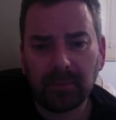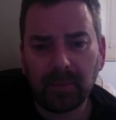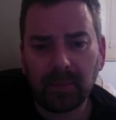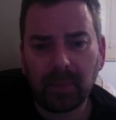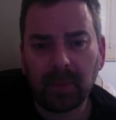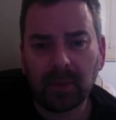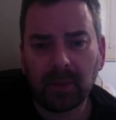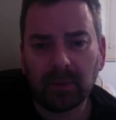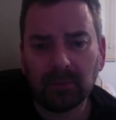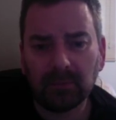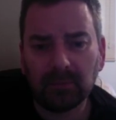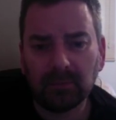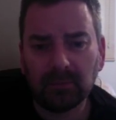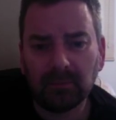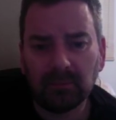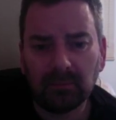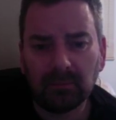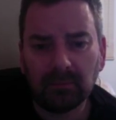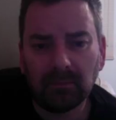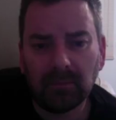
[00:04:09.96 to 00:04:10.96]
that
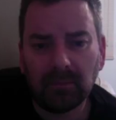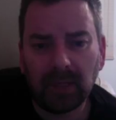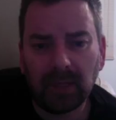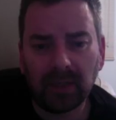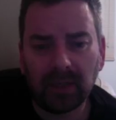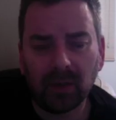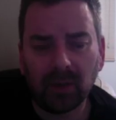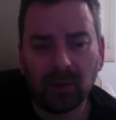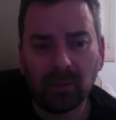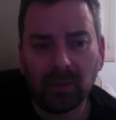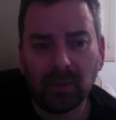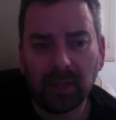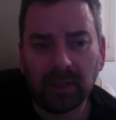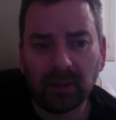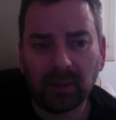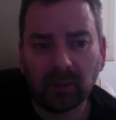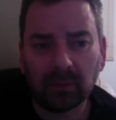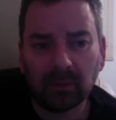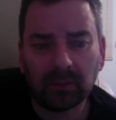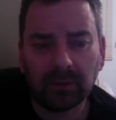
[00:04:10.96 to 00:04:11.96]
may or may
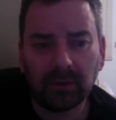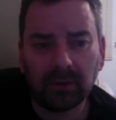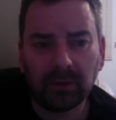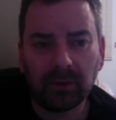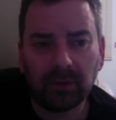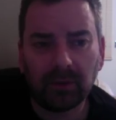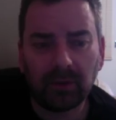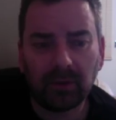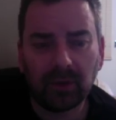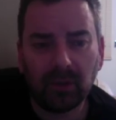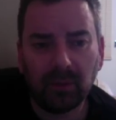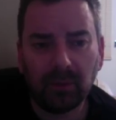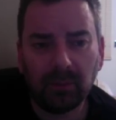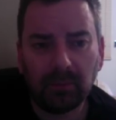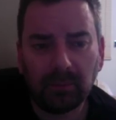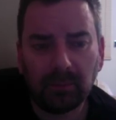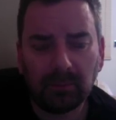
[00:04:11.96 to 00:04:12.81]
not do the job.